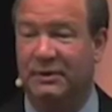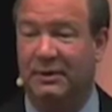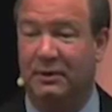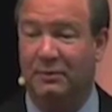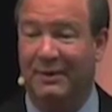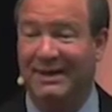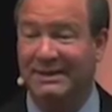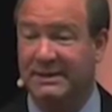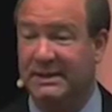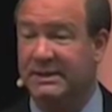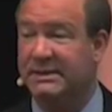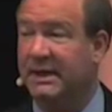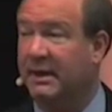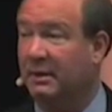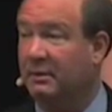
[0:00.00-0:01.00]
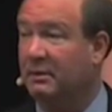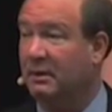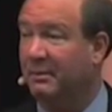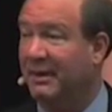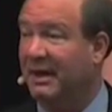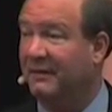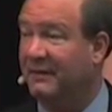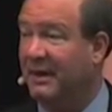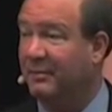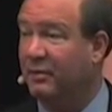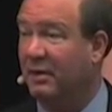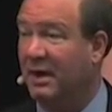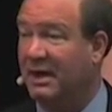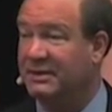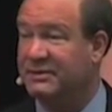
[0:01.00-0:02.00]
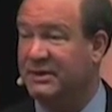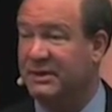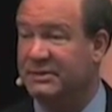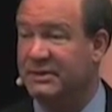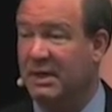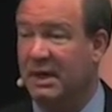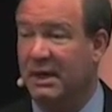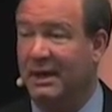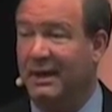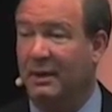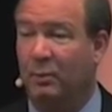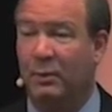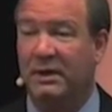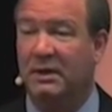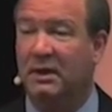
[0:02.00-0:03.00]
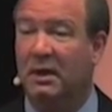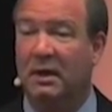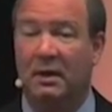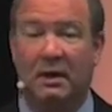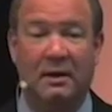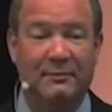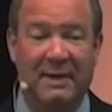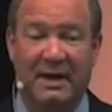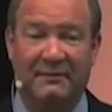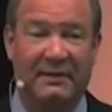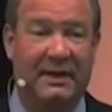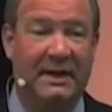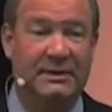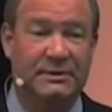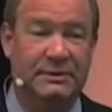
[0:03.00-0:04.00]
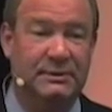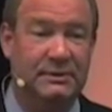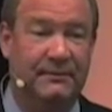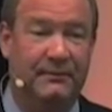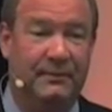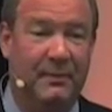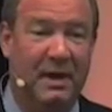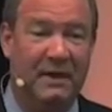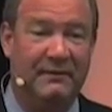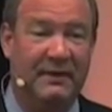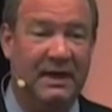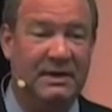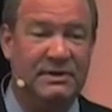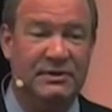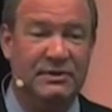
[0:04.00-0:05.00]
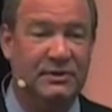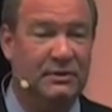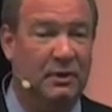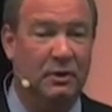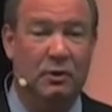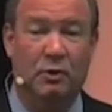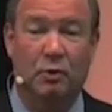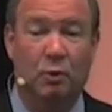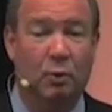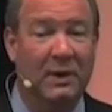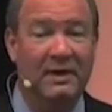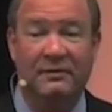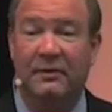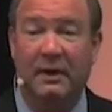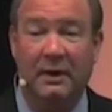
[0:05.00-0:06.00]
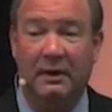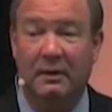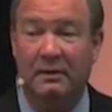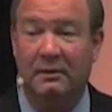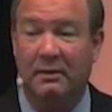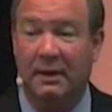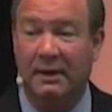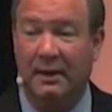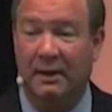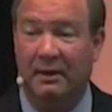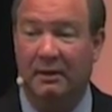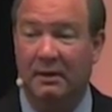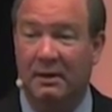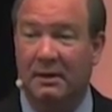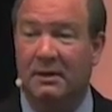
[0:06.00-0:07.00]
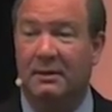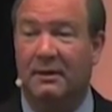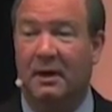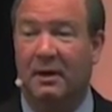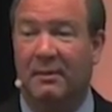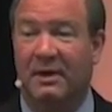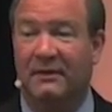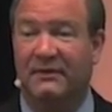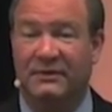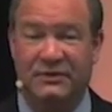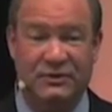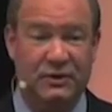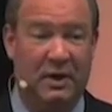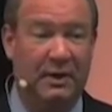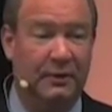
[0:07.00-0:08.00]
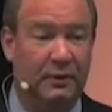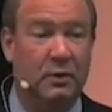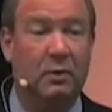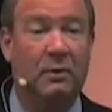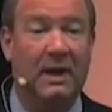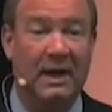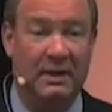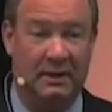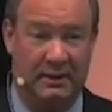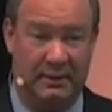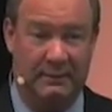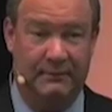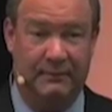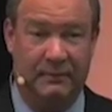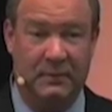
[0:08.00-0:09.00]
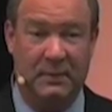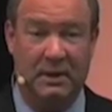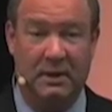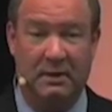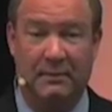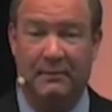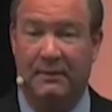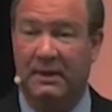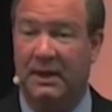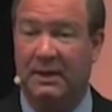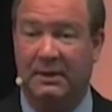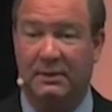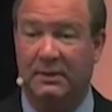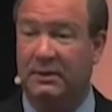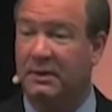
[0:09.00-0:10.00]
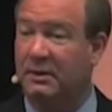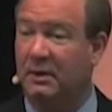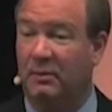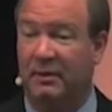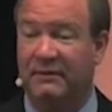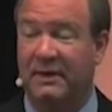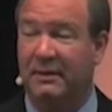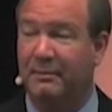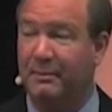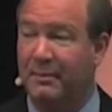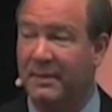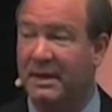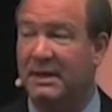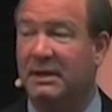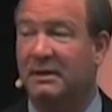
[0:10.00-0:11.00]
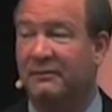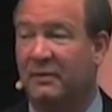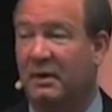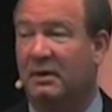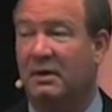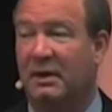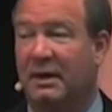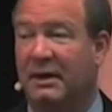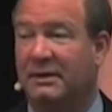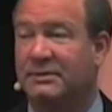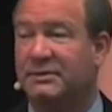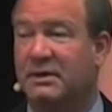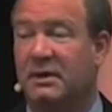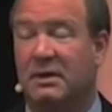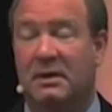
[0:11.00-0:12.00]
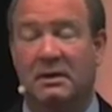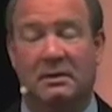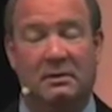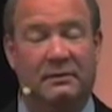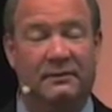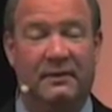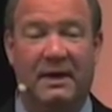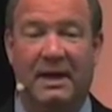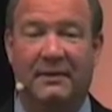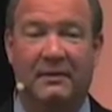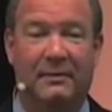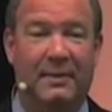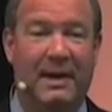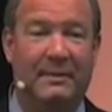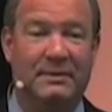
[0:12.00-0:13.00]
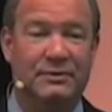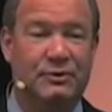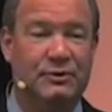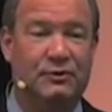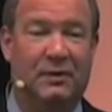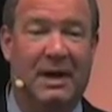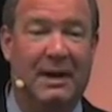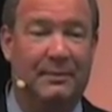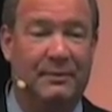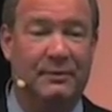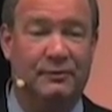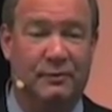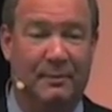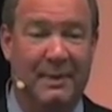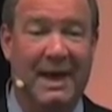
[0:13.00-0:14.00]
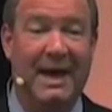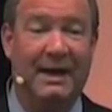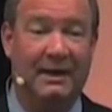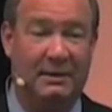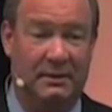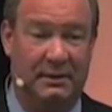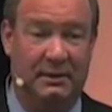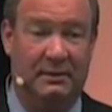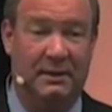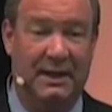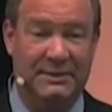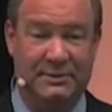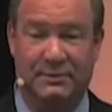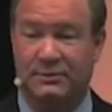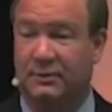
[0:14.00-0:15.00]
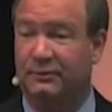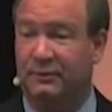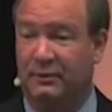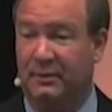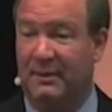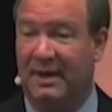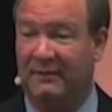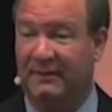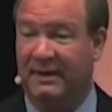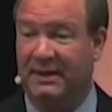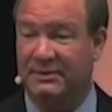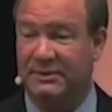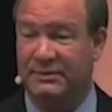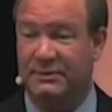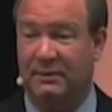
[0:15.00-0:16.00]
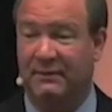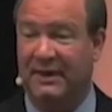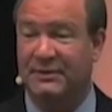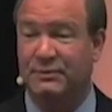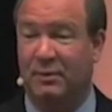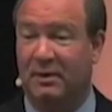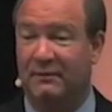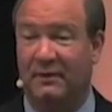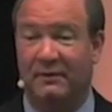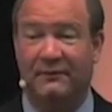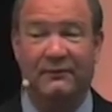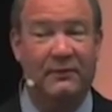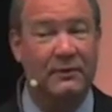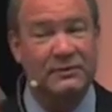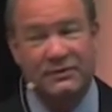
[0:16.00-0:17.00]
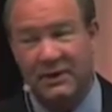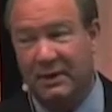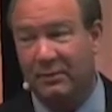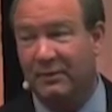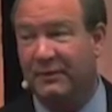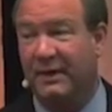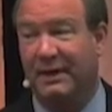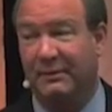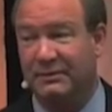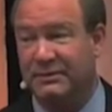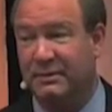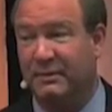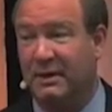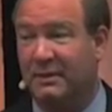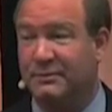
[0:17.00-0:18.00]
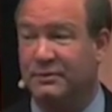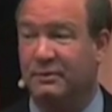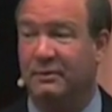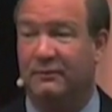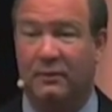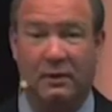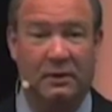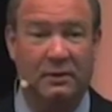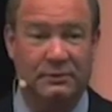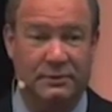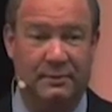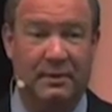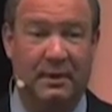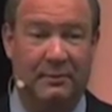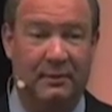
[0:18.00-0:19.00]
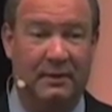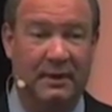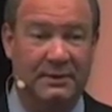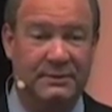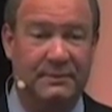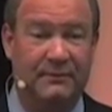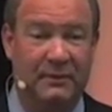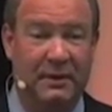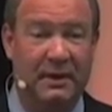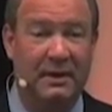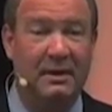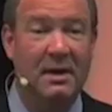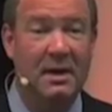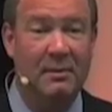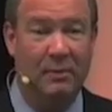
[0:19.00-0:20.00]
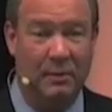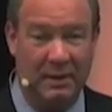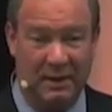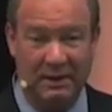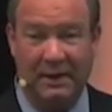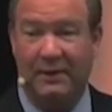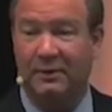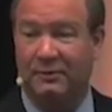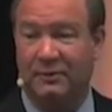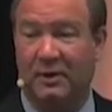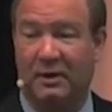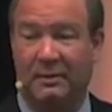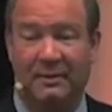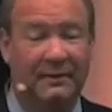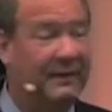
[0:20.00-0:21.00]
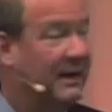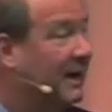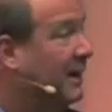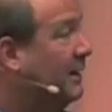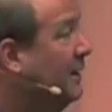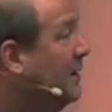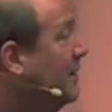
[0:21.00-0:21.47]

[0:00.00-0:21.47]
in great detail about that process. And we love modifications. Modifications is a great thing right now, if it's done correctly. And we've had many of our clients who've had their payments dropped dramatically as a result of the modification. So that's one of our first thing we're thinking when someone comes to the foreclosure problem with us, okay? But we're going to let her talk about that.